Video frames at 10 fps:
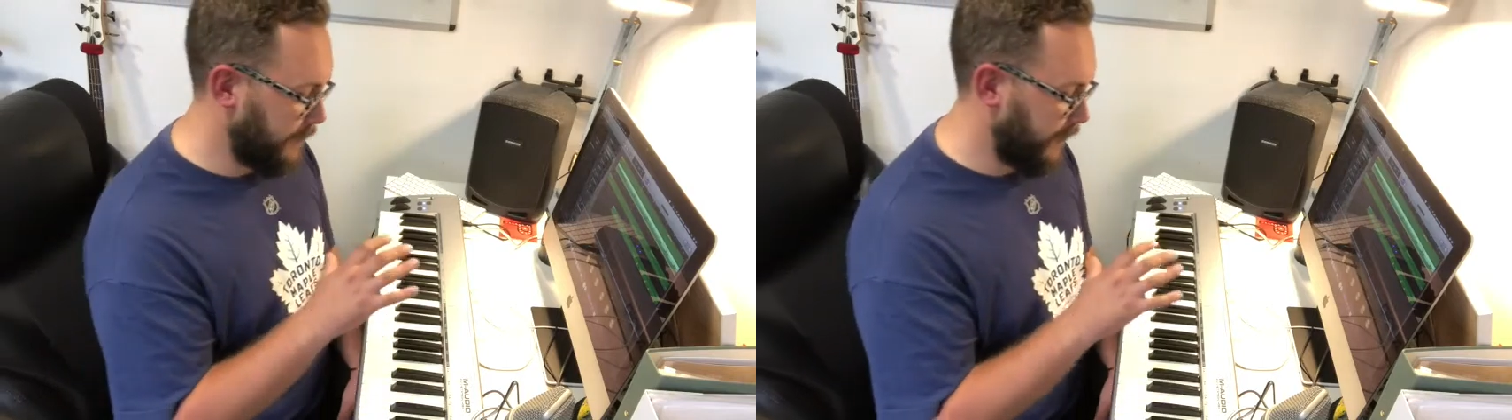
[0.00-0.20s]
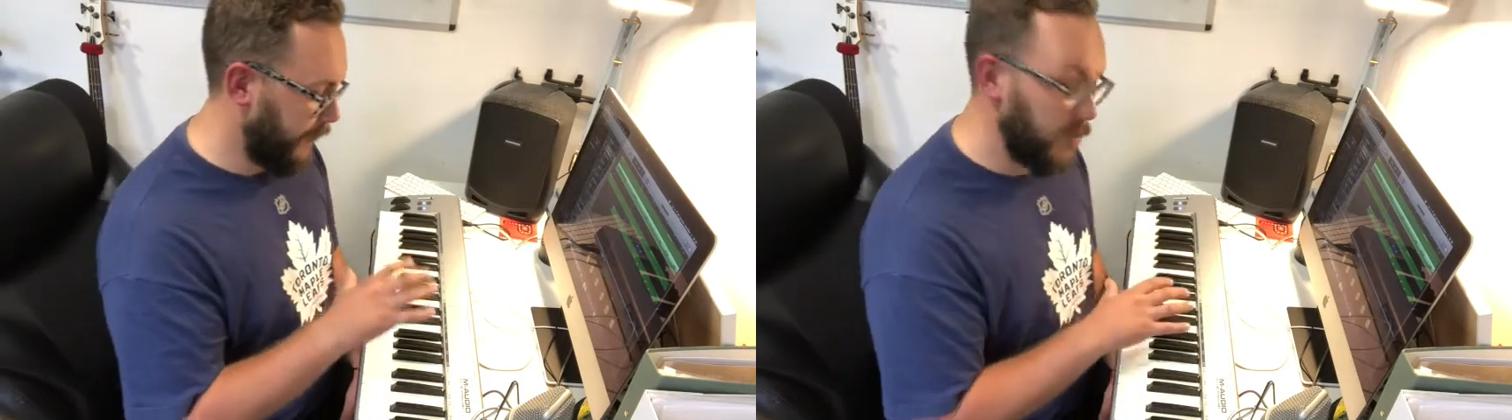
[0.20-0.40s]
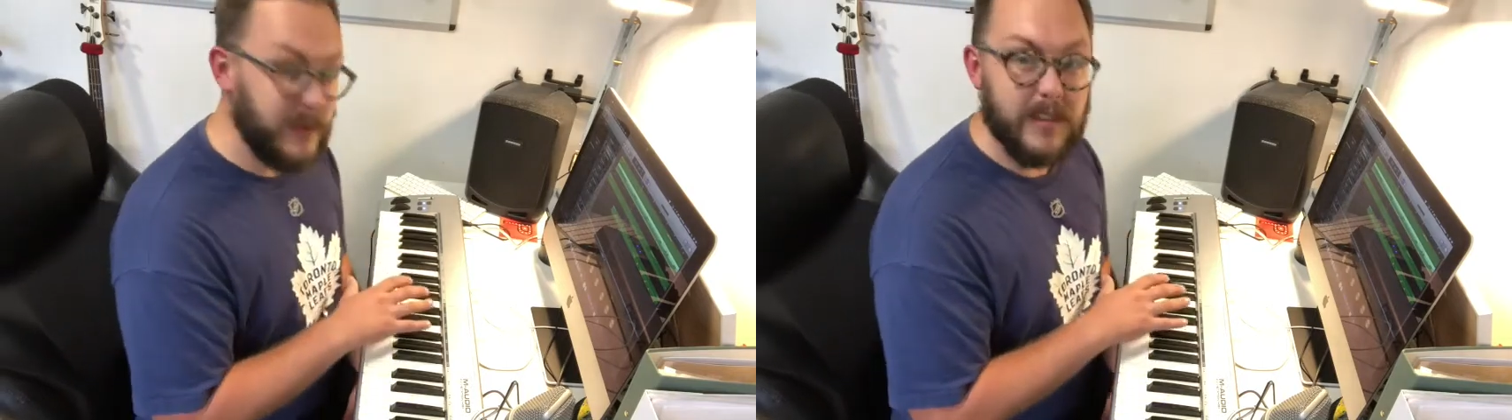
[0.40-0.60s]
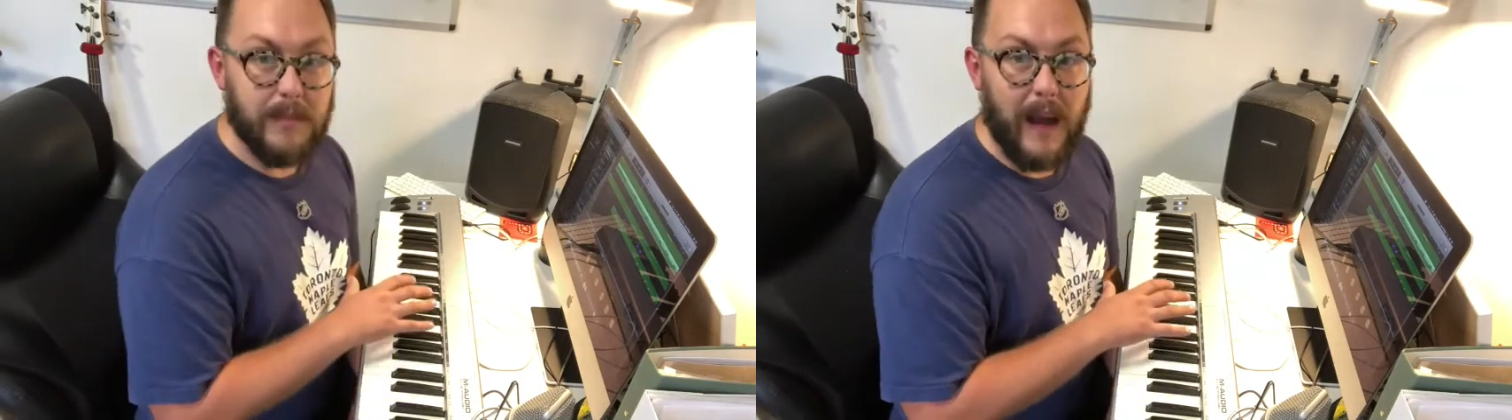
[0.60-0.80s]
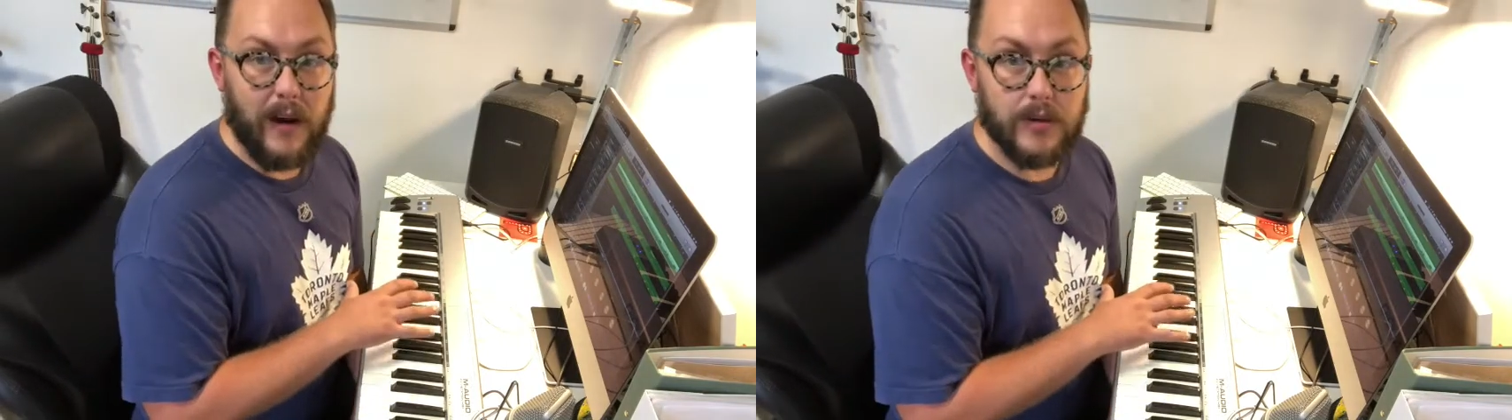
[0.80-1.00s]
film is
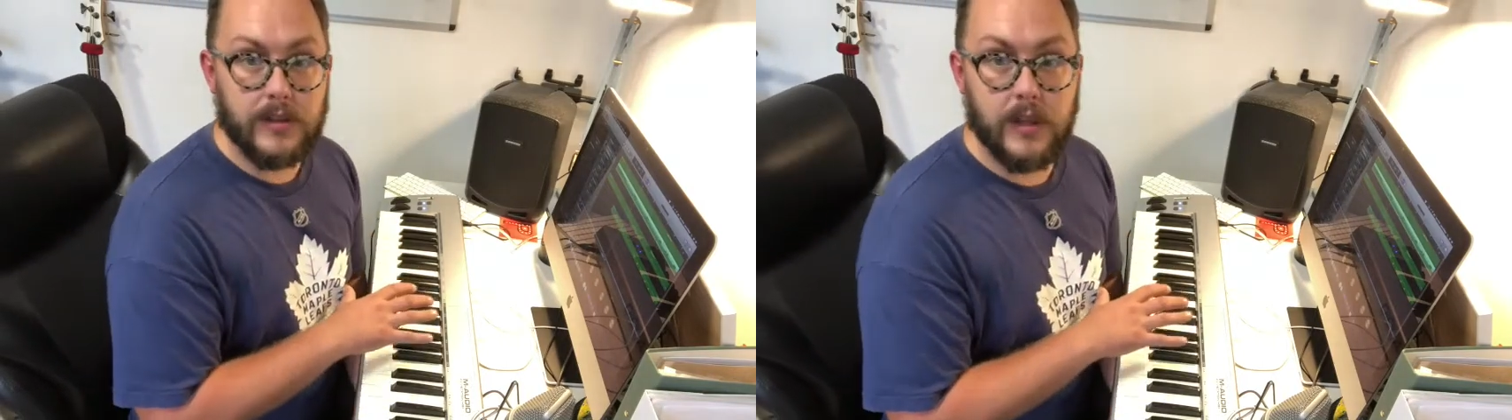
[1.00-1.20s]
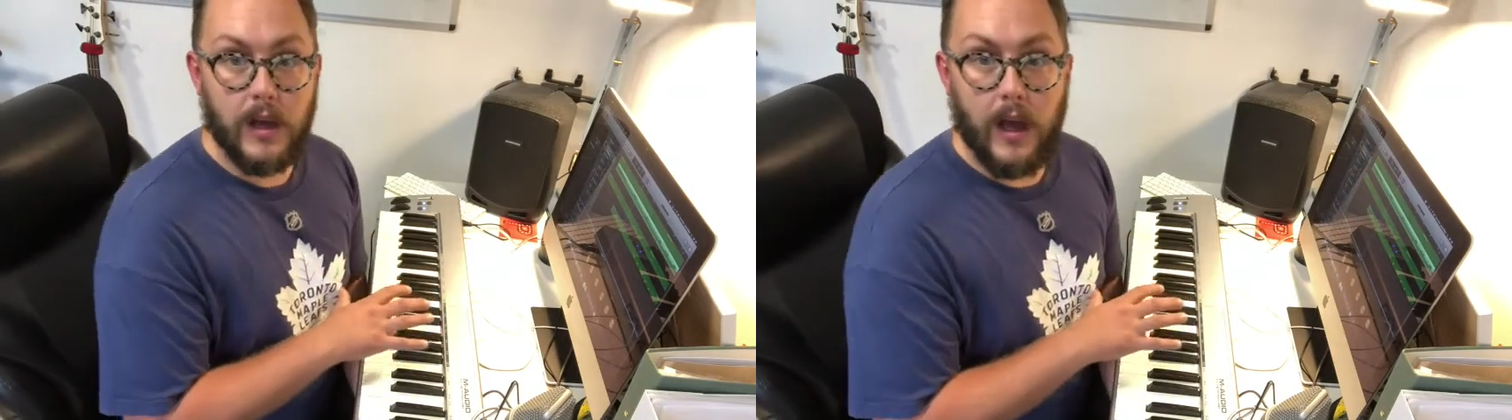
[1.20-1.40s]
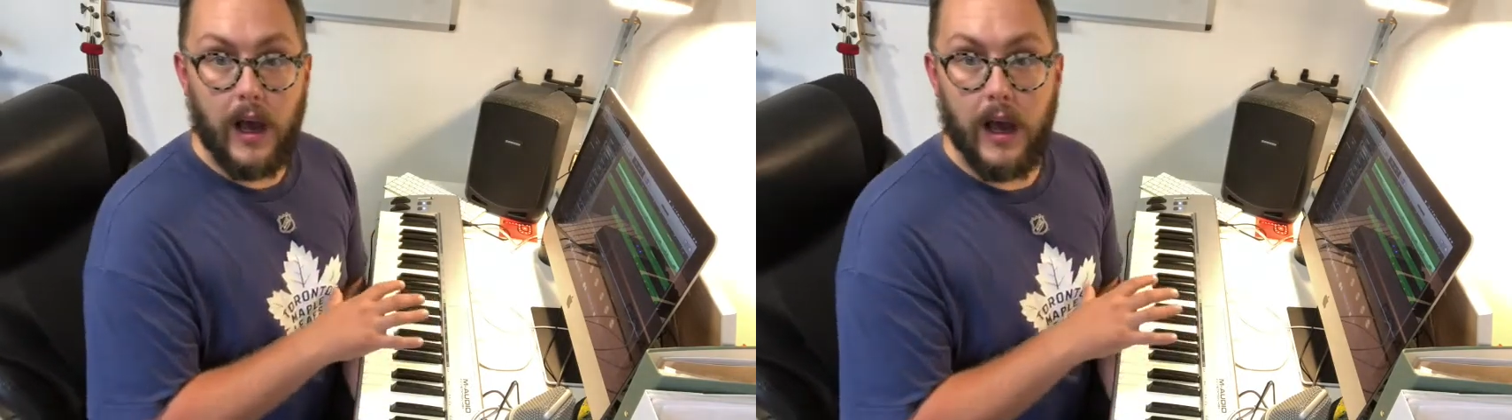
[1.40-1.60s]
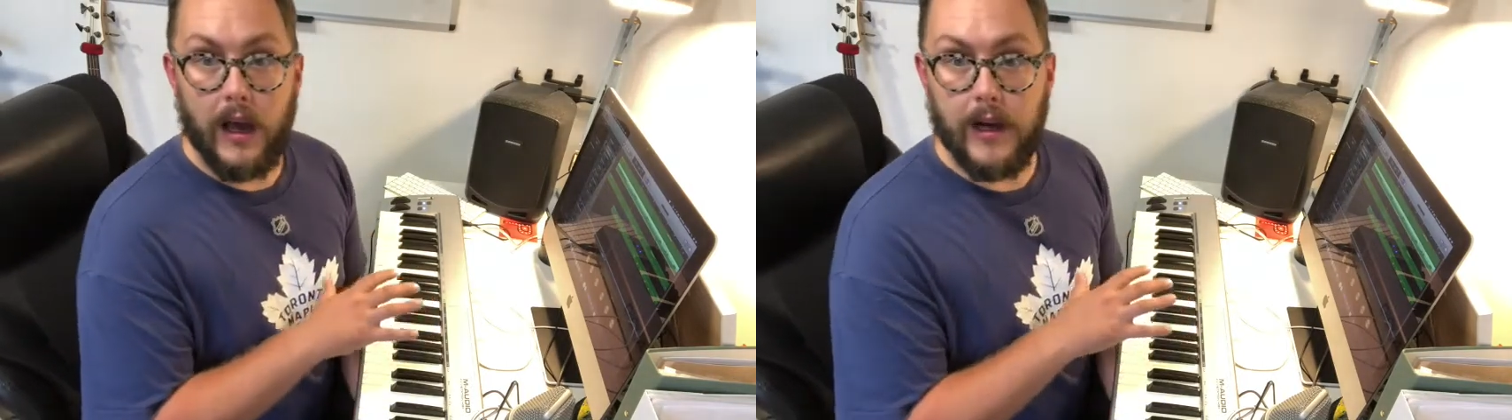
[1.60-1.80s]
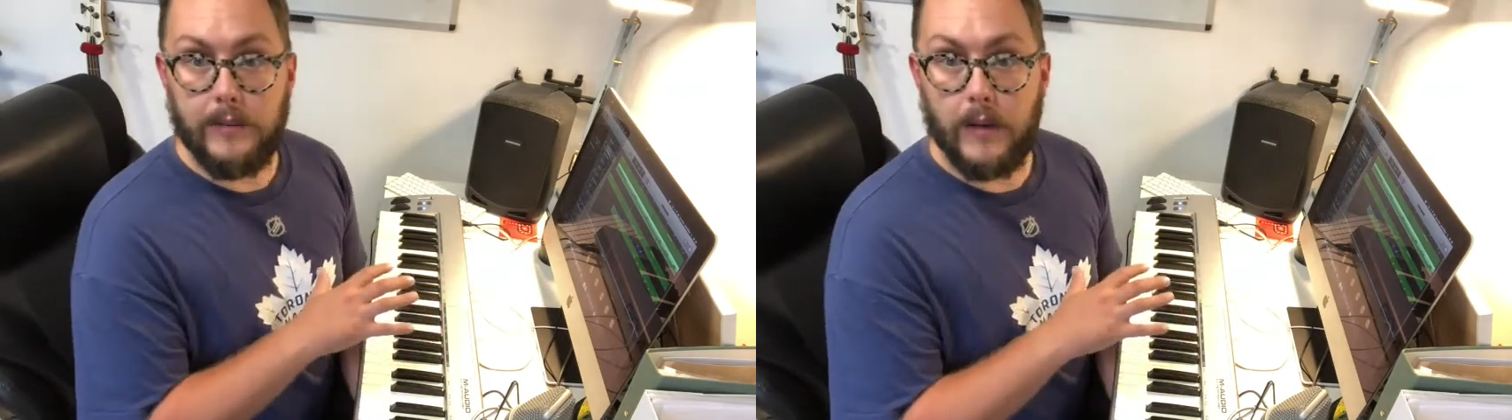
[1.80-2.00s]
about a